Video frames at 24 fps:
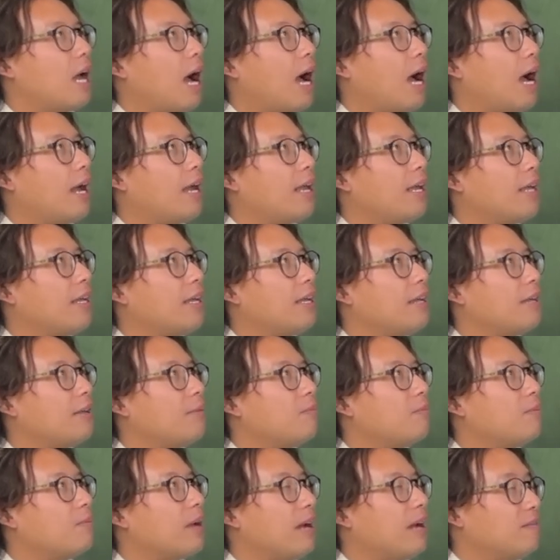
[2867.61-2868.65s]
I
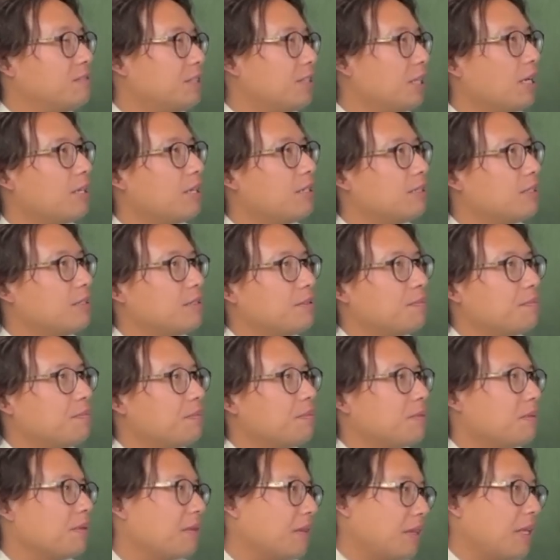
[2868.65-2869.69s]
have done
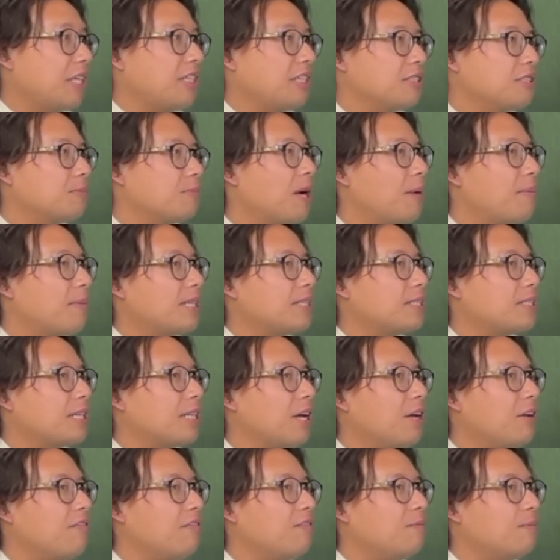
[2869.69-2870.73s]
things by
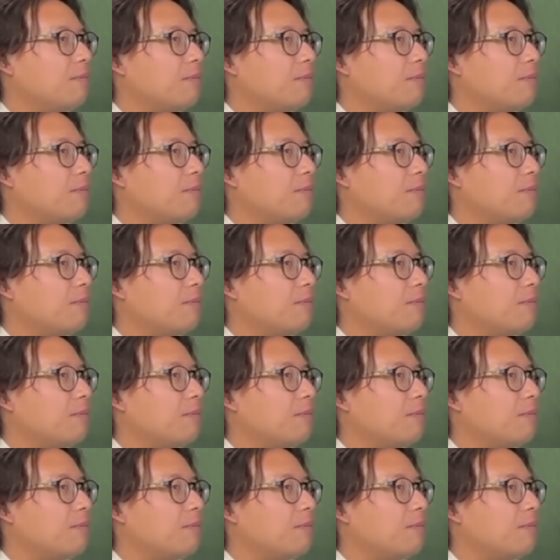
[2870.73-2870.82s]
myself,